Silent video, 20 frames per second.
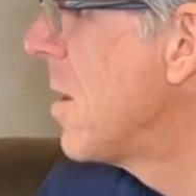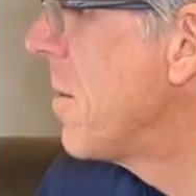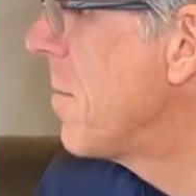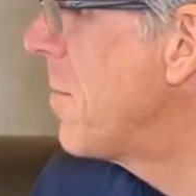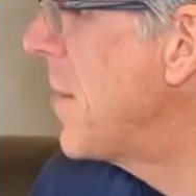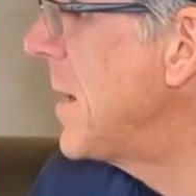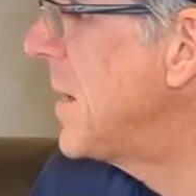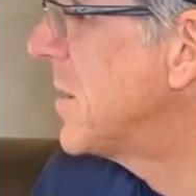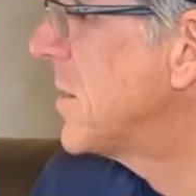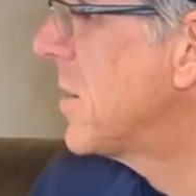
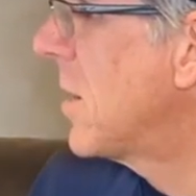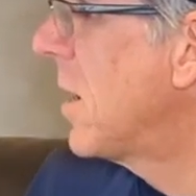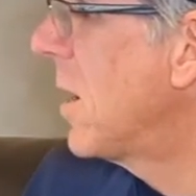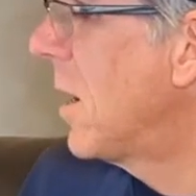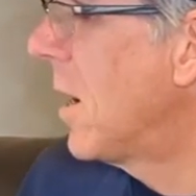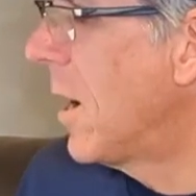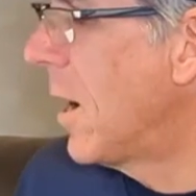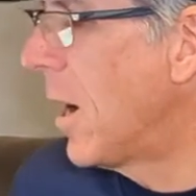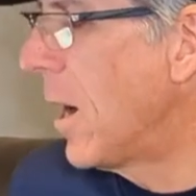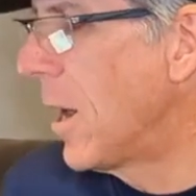based
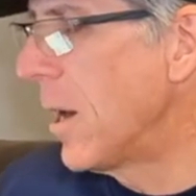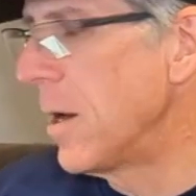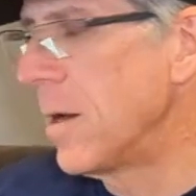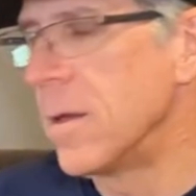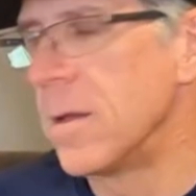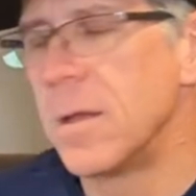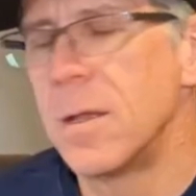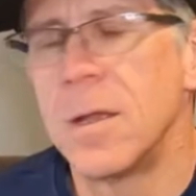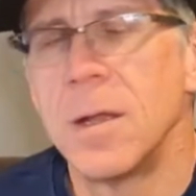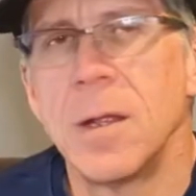on
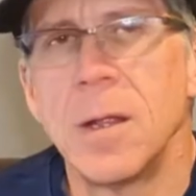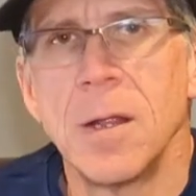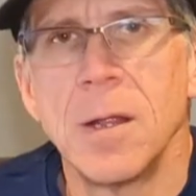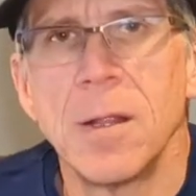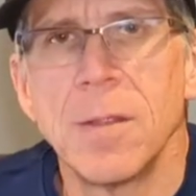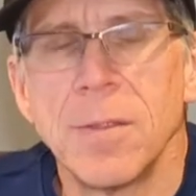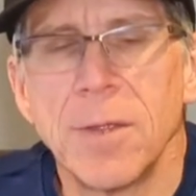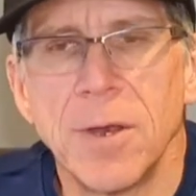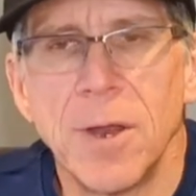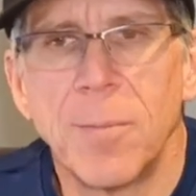
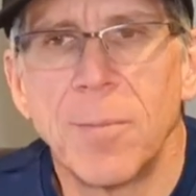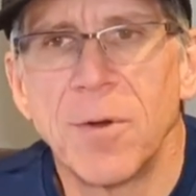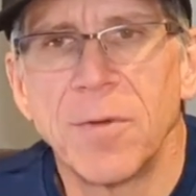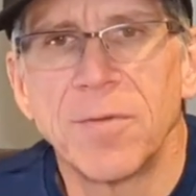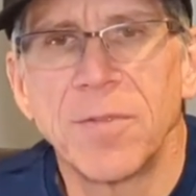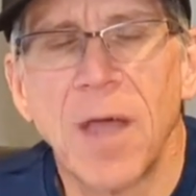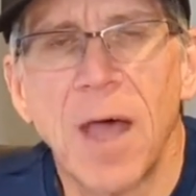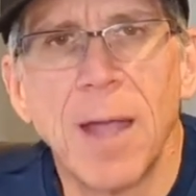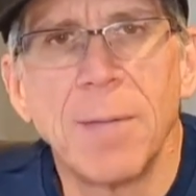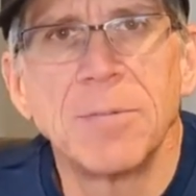the number
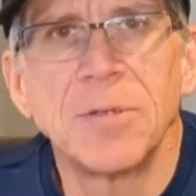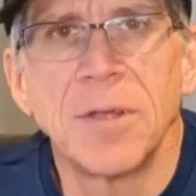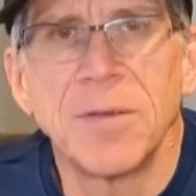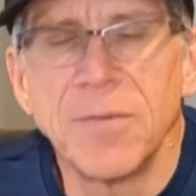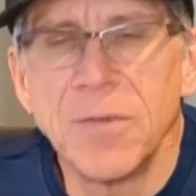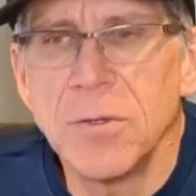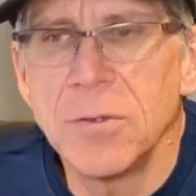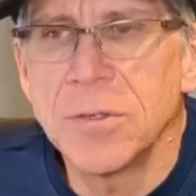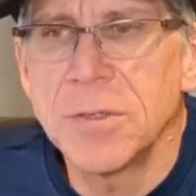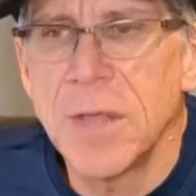of times I've
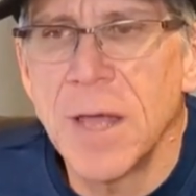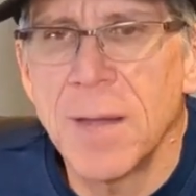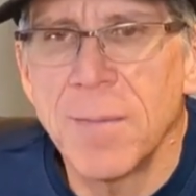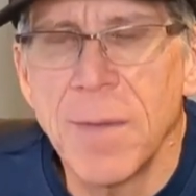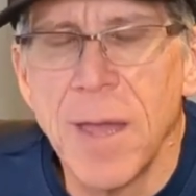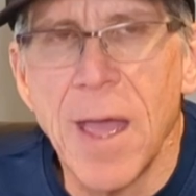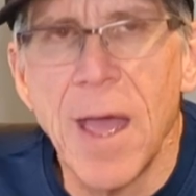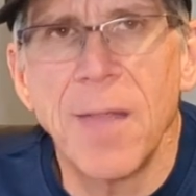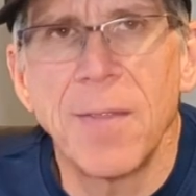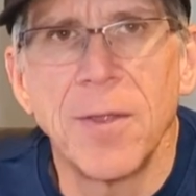used them
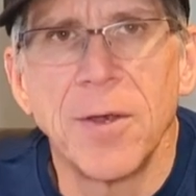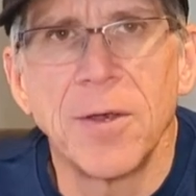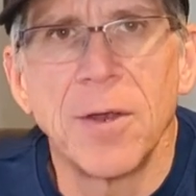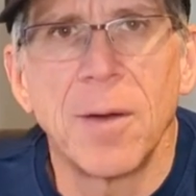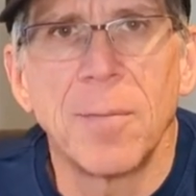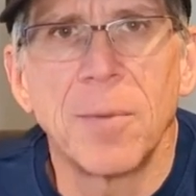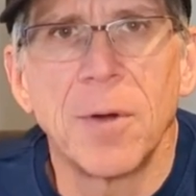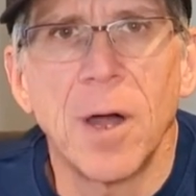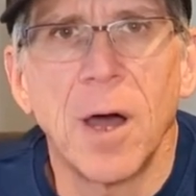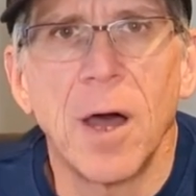and the
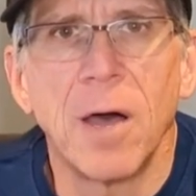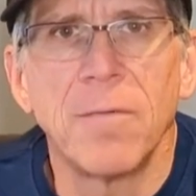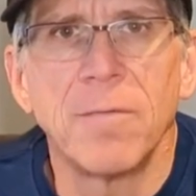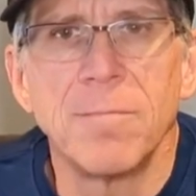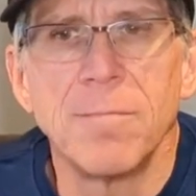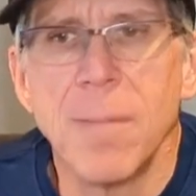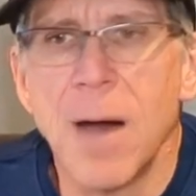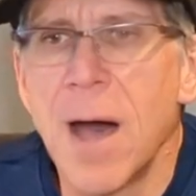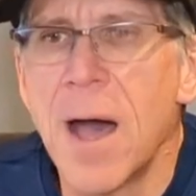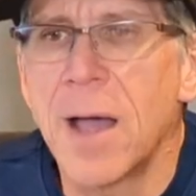number of
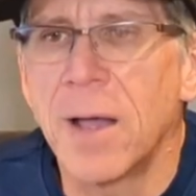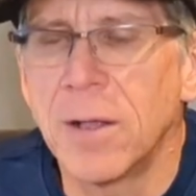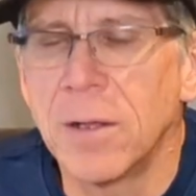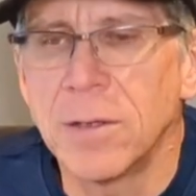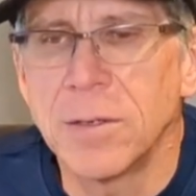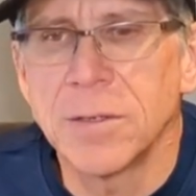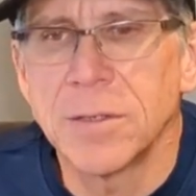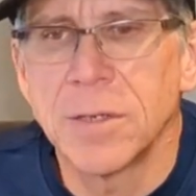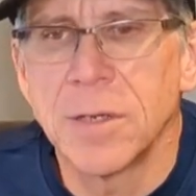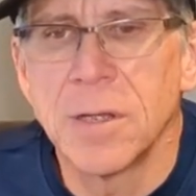
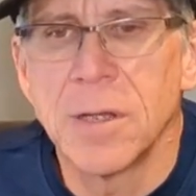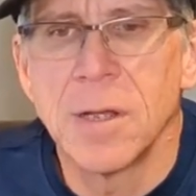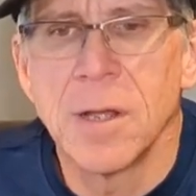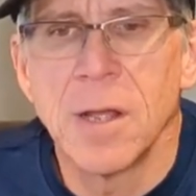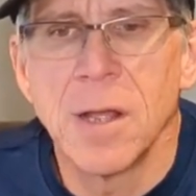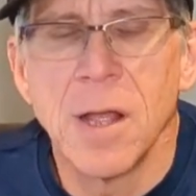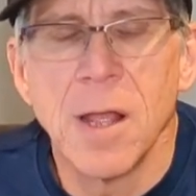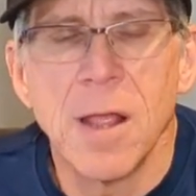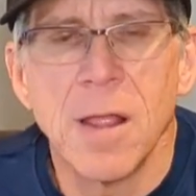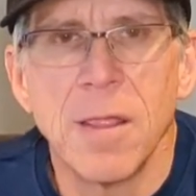miles
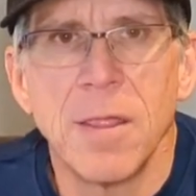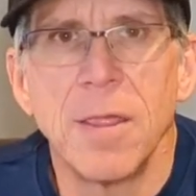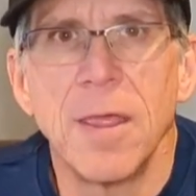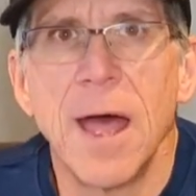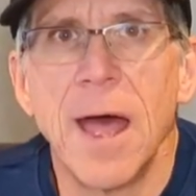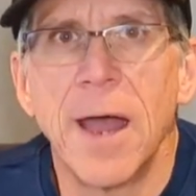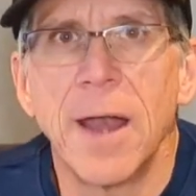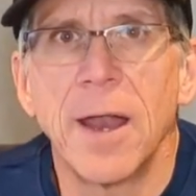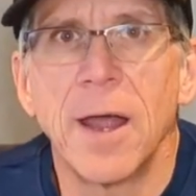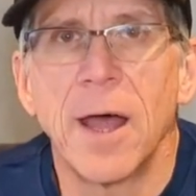
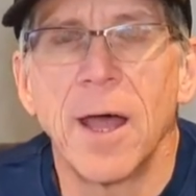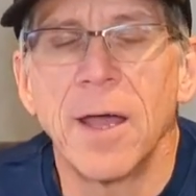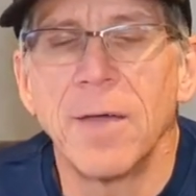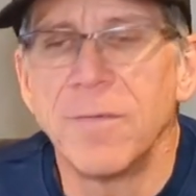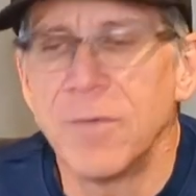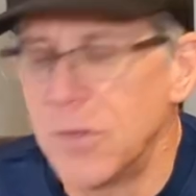that I've